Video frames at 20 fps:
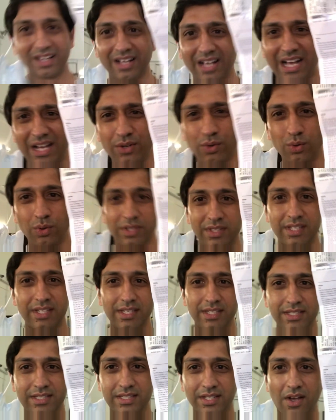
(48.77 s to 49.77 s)
and all of
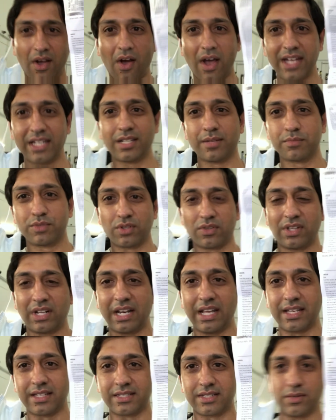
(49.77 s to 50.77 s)
these items on the
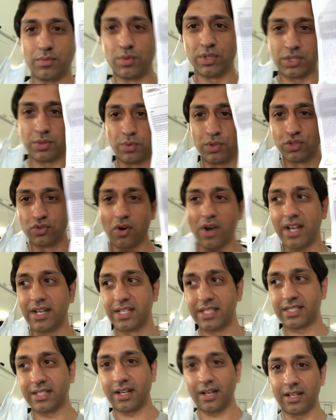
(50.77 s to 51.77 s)
list, which we'll try and
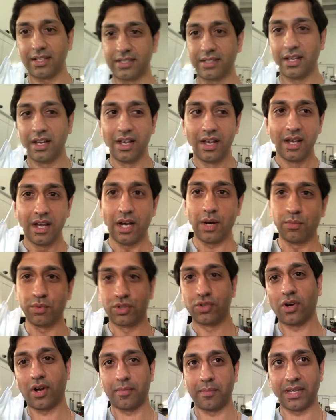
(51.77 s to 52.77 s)
discuss and we'll
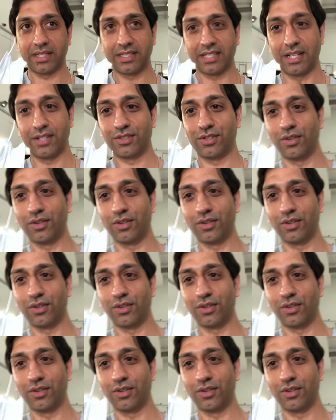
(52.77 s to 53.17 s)
try and make sense